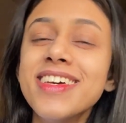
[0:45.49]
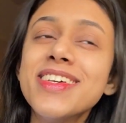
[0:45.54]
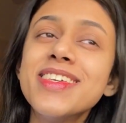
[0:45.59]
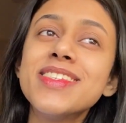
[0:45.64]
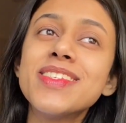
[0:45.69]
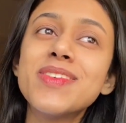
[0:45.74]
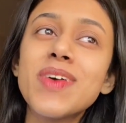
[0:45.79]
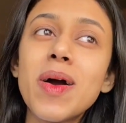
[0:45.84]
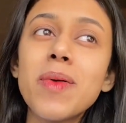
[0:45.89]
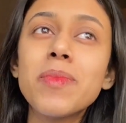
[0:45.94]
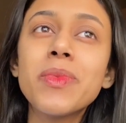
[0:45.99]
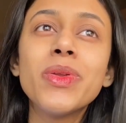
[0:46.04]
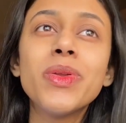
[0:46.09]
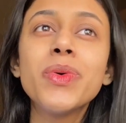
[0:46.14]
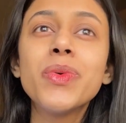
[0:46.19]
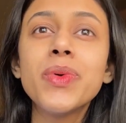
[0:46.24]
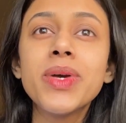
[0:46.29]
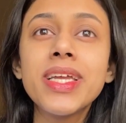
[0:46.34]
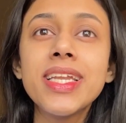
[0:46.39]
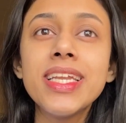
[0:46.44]
So I'm going to
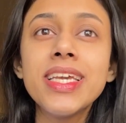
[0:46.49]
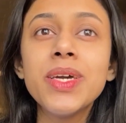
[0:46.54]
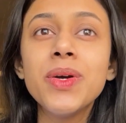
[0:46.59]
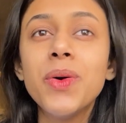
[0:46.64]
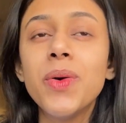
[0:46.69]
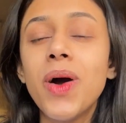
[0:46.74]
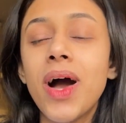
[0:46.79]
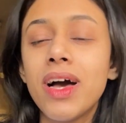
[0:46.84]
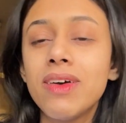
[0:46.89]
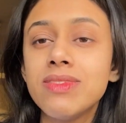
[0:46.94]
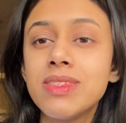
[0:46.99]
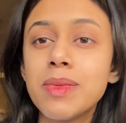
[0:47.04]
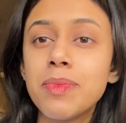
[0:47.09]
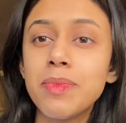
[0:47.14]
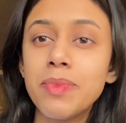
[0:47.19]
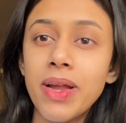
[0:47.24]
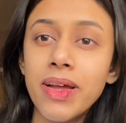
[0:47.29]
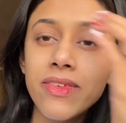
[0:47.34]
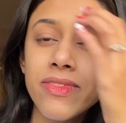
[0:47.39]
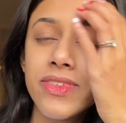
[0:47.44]
quickly go have
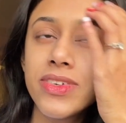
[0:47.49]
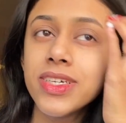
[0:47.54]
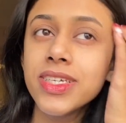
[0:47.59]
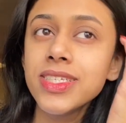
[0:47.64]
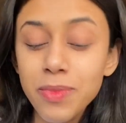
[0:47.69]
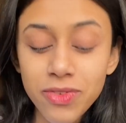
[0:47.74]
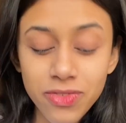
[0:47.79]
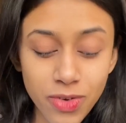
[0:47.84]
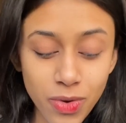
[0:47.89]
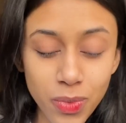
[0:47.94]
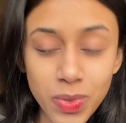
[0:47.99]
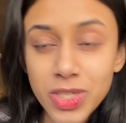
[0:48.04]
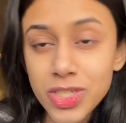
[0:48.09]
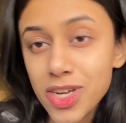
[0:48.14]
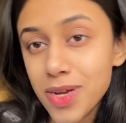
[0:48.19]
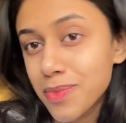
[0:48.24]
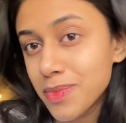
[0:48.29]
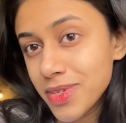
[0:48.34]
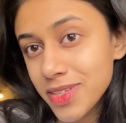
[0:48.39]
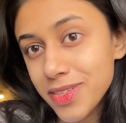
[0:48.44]
some breakfast. Before we
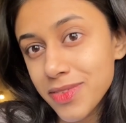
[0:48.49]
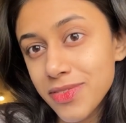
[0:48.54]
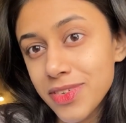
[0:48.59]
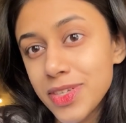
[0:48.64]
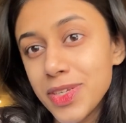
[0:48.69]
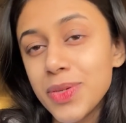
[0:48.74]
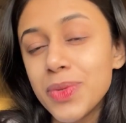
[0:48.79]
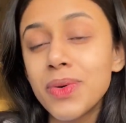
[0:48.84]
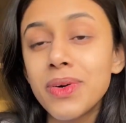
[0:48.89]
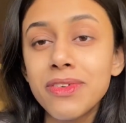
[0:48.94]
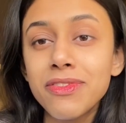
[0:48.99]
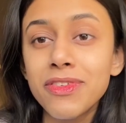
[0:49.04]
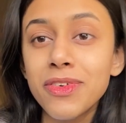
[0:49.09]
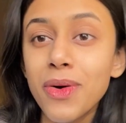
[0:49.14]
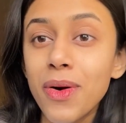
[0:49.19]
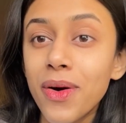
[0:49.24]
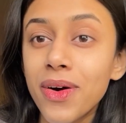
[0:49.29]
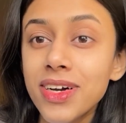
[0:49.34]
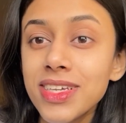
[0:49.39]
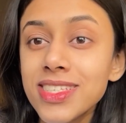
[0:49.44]
jump into the video, of
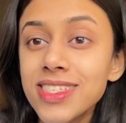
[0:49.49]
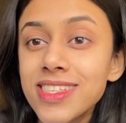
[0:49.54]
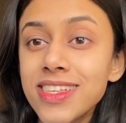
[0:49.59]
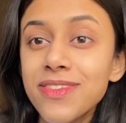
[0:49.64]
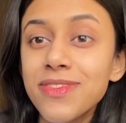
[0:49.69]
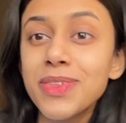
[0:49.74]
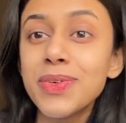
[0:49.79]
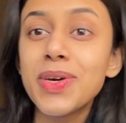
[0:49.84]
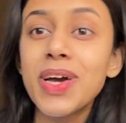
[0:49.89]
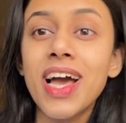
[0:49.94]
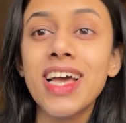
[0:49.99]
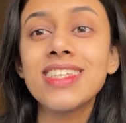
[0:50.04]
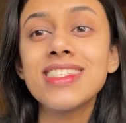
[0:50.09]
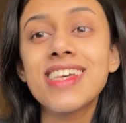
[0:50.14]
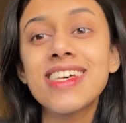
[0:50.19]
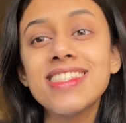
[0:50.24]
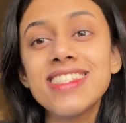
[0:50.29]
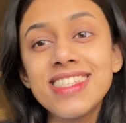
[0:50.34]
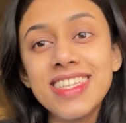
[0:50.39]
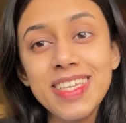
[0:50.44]
course, if you guys
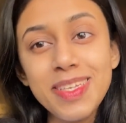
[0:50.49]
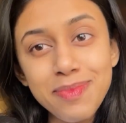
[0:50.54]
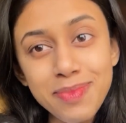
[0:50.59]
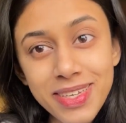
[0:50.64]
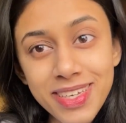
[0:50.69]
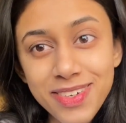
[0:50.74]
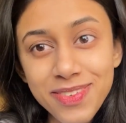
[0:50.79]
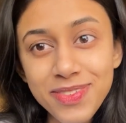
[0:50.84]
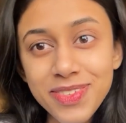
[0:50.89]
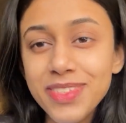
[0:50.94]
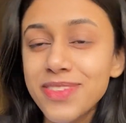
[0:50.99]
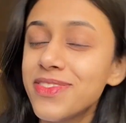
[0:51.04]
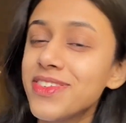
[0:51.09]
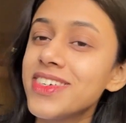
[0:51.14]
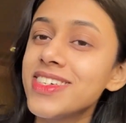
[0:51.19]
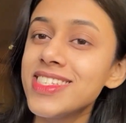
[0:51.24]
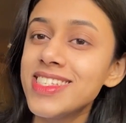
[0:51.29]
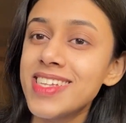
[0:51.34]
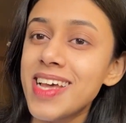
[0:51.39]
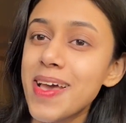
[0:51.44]
are seeing me or for the
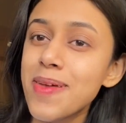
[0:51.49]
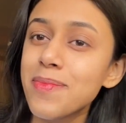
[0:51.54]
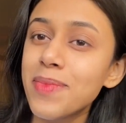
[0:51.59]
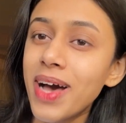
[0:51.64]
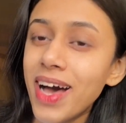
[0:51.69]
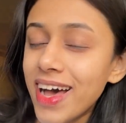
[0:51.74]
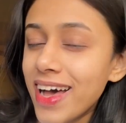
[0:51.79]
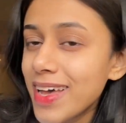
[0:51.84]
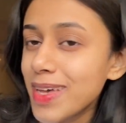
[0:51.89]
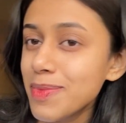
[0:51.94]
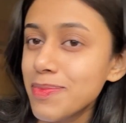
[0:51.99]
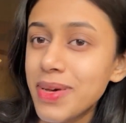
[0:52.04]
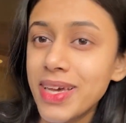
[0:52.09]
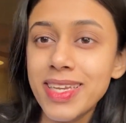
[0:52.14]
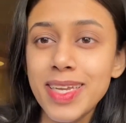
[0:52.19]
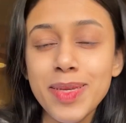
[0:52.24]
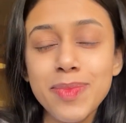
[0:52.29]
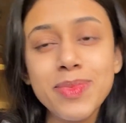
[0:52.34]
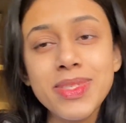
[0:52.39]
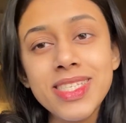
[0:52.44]
first time, hi, my
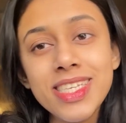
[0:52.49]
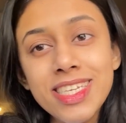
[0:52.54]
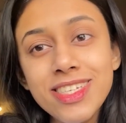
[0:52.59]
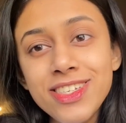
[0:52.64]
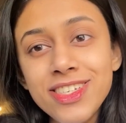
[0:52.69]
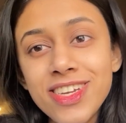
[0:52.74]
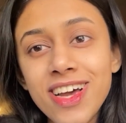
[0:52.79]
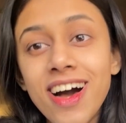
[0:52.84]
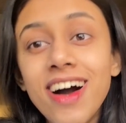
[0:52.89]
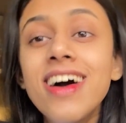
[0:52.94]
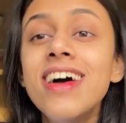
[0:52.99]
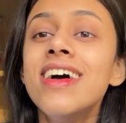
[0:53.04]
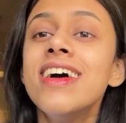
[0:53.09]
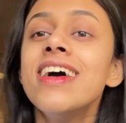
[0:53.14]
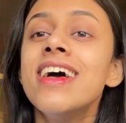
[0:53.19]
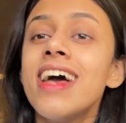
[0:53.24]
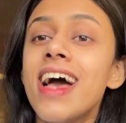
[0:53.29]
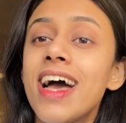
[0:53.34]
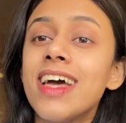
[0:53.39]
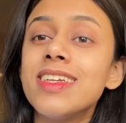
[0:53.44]
name is Isha
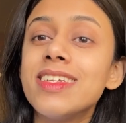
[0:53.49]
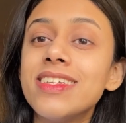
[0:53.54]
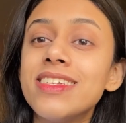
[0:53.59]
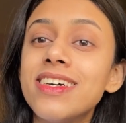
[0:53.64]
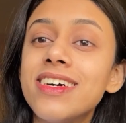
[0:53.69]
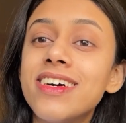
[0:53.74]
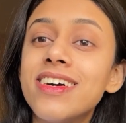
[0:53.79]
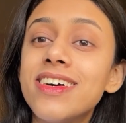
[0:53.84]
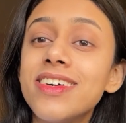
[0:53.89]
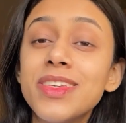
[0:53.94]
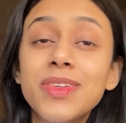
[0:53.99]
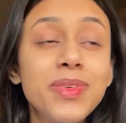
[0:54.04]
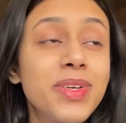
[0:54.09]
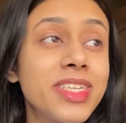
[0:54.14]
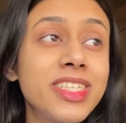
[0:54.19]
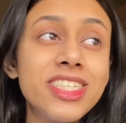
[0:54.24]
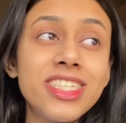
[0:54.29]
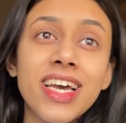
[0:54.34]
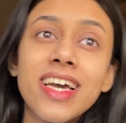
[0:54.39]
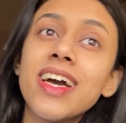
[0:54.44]
and you
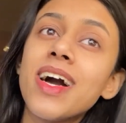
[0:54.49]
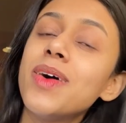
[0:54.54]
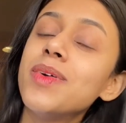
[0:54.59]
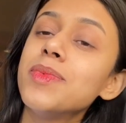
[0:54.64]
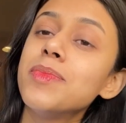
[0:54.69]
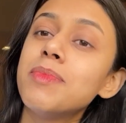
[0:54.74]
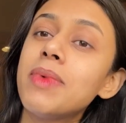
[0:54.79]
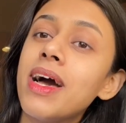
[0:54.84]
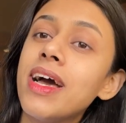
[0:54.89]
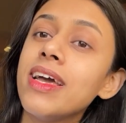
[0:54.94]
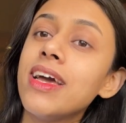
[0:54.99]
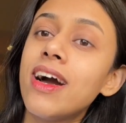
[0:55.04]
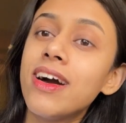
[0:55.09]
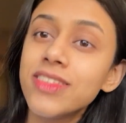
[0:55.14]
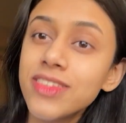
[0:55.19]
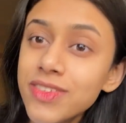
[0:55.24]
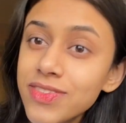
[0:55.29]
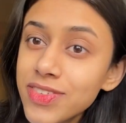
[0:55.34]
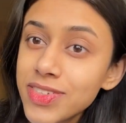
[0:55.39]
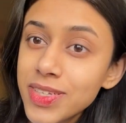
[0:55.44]
can check out my
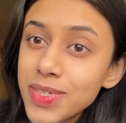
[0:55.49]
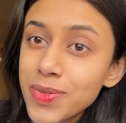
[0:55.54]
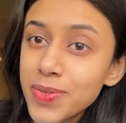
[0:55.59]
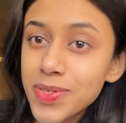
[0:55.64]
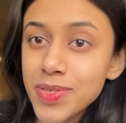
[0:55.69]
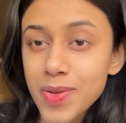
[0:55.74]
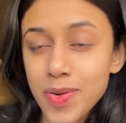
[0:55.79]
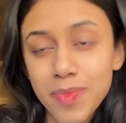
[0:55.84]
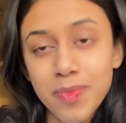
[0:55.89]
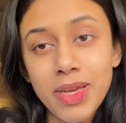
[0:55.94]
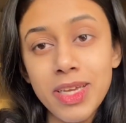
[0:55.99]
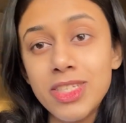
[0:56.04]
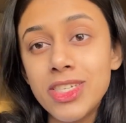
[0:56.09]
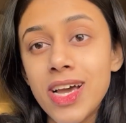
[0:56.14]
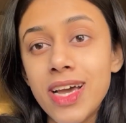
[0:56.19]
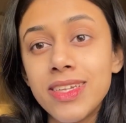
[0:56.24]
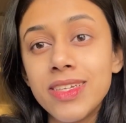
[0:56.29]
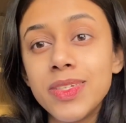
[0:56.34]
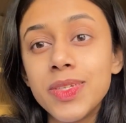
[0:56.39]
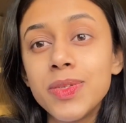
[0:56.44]
other videos on my
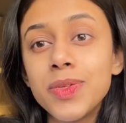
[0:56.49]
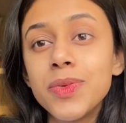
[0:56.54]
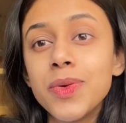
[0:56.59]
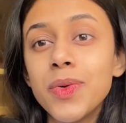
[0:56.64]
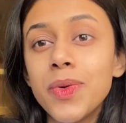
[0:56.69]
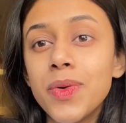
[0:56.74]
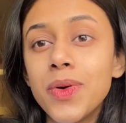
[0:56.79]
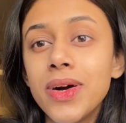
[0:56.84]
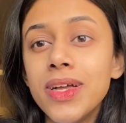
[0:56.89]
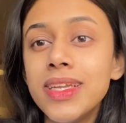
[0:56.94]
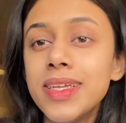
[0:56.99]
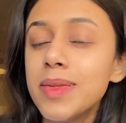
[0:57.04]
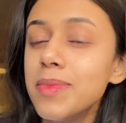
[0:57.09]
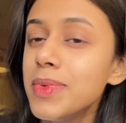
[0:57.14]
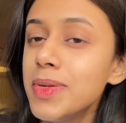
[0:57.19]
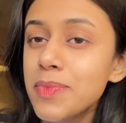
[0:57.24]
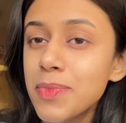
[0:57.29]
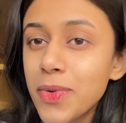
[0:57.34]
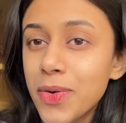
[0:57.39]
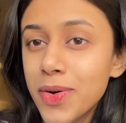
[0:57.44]
channel to know a little
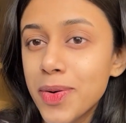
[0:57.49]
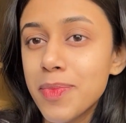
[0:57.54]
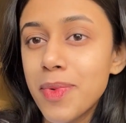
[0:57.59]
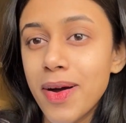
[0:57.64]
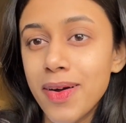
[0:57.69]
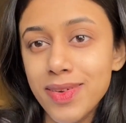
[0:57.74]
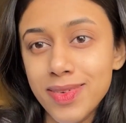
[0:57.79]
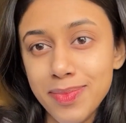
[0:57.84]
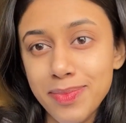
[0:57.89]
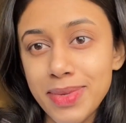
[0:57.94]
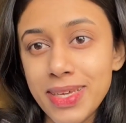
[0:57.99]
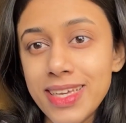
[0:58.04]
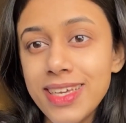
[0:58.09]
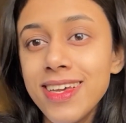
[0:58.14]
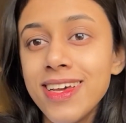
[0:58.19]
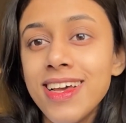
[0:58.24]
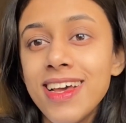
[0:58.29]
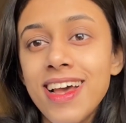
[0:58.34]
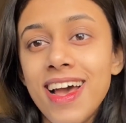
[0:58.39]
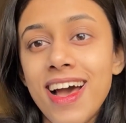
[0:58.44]
bit more about me.